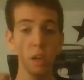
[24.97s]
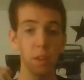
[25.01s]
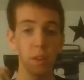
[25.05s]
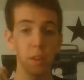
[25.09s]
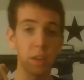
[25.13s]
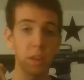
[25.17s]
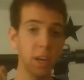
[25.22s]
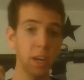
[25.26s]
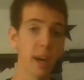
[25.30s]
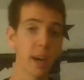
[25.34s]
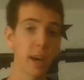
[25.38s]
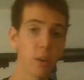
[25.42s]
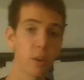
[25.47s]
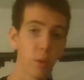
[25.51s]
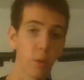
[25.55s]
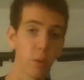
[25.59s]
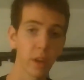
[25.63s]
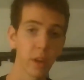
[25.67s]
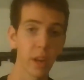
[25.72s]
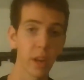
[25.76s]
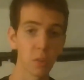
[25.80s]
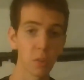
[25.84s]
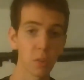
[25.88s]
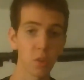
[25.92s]
The Kyle
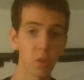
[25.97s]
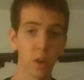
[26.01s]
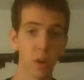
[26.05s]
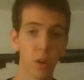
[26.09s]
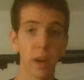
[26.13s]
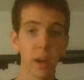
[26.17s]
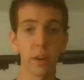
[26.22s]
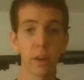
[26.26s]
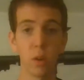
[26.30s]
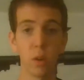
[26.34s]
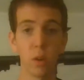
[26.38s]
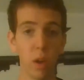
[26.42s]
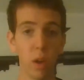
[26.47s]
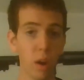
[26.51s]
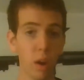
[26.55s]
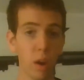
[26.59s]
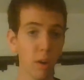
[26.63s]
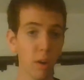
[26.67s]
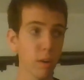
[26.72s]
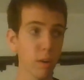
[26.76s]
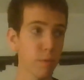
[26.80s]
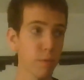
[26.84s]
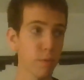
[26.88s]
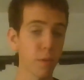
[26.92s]
Rittenhouse trial,
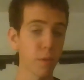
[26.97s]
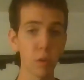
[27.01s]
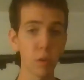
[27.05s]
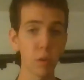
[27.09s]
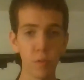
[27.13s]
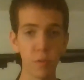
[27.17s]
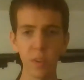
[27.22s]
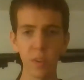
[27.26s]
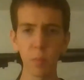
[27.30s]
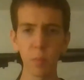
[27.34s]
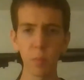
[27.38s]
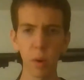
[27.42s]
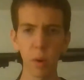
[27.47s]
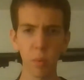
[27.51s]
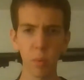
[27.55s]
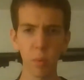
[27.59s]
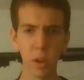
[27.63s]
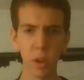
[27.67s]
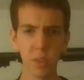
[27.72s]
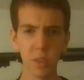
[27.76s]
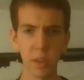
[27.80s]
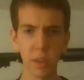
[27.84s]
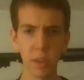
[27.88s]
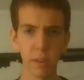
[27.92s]
our first female
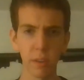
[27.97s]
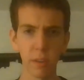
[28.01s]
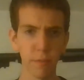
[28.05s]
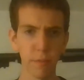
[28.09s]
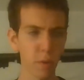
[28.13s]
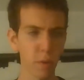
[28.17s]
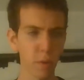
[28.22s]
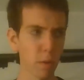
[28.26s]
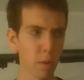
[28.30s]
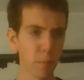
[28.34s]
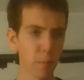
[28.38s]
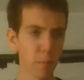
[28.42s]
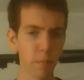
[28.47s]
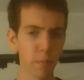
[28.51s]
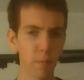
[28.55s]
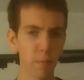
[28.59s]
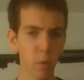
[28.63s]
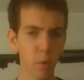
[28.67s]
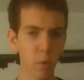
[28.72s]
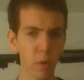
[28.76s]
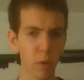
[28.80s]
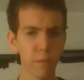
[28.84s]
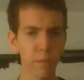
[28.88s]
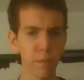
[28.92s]
president for
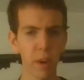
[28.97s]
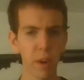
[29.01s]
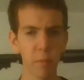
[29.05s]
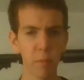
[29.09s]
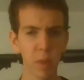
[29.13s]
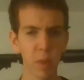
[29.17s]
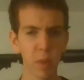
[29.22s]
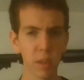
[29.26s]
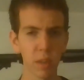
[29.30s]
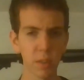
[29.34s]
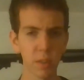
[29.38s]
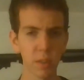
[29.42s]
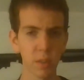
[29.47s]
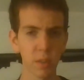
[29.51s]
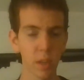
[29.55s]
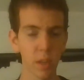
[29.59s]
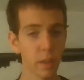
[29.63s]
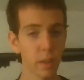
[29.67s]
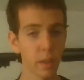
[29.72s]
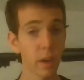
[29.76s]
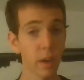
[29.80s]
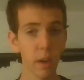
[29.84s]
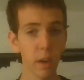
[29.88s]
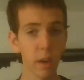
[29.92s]
45 minutes,
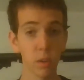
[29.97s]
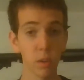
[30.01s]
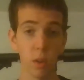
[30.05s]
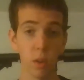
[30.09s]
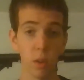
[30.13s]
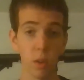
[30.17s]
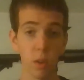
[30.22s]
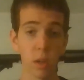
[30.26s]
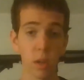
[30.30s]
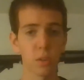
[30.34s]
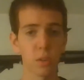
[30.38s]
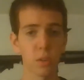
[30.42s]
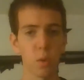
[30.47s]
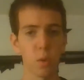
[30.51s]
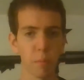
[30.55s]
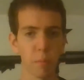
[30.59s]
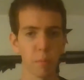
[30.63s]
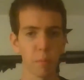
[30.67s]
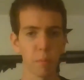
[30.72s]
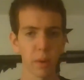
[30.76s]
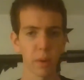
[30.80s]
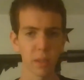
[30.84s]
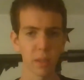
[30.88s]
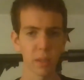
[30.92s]
that I also lost
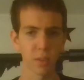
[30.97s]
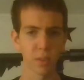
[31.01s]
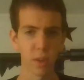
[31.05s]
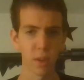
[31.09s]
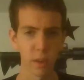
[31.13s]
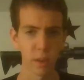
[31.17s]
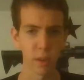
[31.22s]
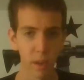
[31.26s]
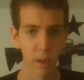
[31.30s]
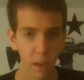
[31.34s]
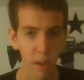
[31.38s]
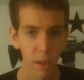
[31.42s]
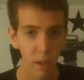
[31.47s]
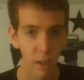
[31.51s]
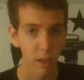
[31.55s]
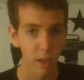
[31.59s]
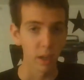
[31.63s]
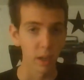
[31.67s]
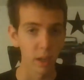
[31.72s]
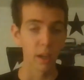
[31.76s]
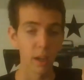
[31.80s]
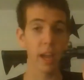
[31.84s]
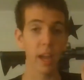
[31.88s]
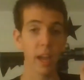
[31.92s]
20 bucks on.
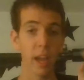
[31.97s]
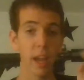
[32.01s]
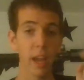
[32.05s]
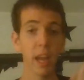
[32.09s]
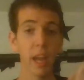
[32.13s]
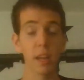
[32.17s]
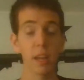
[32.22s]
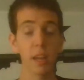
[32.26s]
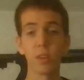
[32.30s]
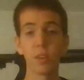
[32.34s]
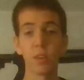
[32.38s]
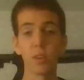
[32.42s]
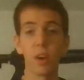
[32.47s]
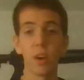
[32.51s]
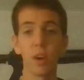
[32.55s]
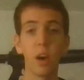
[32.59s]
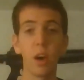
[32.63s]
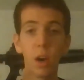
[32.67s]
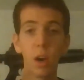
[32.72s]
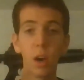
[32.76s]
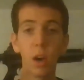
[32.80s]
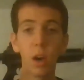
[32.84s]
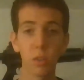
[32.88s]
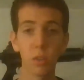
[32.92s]
And
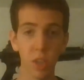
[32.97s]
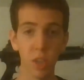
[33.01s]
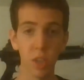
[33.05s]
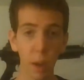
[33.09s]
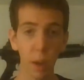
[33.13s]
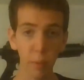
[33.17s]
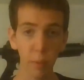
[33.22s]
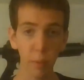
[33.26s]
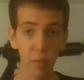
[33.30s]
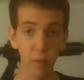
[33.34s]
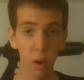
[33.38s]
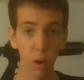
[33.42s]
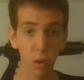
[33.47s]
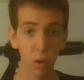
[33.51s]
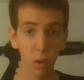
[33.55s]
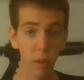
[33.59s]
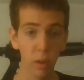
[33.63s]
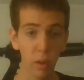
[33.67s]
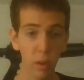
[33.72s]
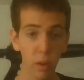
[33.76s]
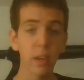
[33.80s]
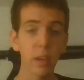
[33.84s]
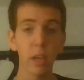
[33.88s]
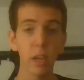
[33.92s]
on top of it
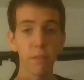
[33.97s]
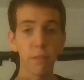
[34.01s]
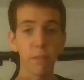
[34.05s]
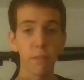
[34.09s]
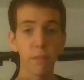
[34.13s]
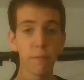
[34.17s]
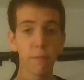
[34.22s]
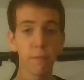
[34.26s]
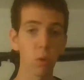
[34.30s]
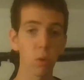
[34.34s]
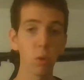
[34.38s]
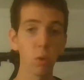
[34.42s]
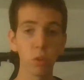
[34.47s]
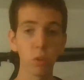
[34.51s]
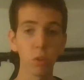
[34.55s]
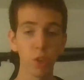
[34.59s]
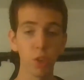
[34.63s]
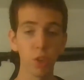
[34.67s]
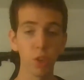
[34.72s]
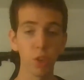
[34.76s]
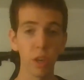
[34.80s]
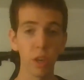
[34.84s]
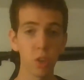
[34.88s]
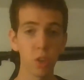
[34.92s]
all, a federal
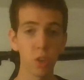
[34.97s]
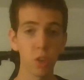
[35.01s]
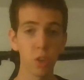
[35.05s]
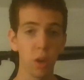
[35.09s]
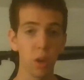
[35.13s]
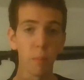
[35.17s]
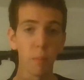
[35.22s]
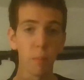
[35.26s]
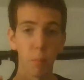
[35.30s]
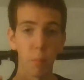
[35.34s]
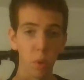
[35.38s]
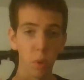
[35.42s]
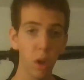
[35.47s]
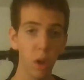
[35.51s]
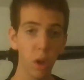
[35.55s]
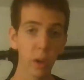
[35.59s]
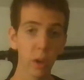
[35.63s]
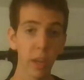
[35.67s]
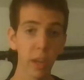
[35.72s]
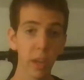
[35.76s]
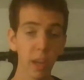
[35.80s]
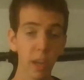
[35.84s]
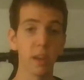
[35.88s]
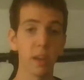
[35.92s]
judge
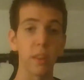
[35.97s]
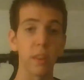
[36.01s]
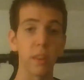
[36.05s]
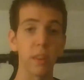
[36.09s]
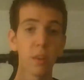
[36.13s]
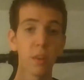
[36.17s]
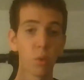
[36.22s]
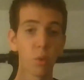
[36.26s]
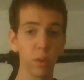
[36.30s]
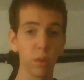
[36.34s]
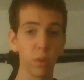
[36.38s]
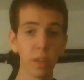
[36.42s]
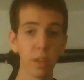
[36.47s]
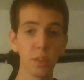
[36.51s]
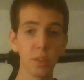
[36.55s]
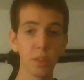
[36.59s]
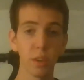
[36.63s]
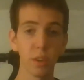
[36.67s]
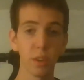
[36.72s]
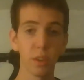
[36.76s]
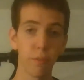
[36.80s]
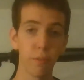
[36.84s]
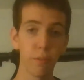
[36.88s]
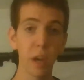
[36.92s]
blocking the
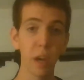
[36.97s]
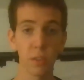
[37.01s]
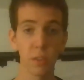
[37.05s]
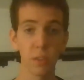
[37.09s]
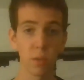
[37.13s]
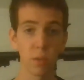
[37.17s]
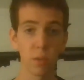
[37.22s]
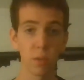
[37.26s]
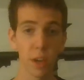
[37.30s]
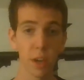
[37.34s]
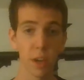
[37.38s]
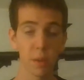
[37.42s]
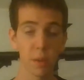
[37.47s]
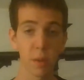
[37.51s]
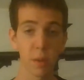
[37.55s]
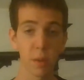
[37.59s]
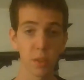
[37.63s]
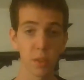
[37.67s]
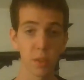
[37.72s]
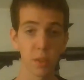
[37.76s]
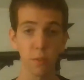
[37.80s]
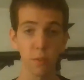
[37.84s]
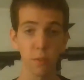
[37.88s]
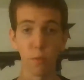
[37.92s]
release of Pfizer
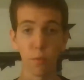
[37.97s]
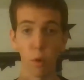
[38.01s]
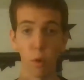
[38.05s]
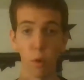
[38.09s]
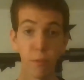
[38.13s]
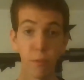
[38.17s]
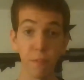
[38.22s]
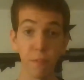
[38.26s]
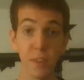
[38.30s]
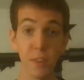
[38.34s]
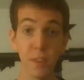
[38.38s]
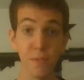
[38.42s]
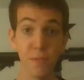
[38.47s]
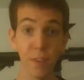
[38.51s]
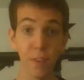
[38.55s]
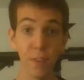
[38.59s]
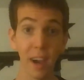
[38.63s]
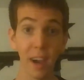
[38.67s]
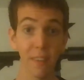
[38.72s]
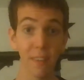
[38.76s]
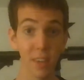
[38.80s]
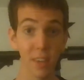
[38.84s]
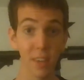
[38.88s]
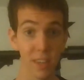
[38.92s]
documents for
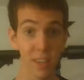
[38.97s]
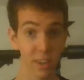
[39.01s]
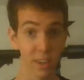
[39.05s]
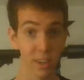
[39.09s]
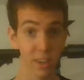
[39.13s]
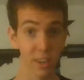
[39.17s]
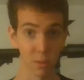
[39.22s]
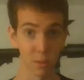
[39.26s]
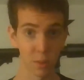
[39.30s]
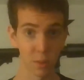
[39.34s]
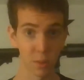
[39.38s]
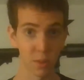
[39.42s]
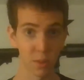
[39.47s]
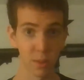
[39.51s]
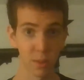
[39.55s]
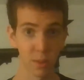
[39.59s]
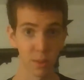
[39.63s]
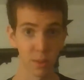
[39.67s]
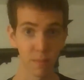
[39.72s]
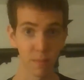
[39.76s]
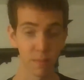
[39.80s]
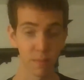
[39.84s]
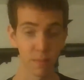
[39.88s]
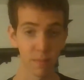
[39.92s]
55 years.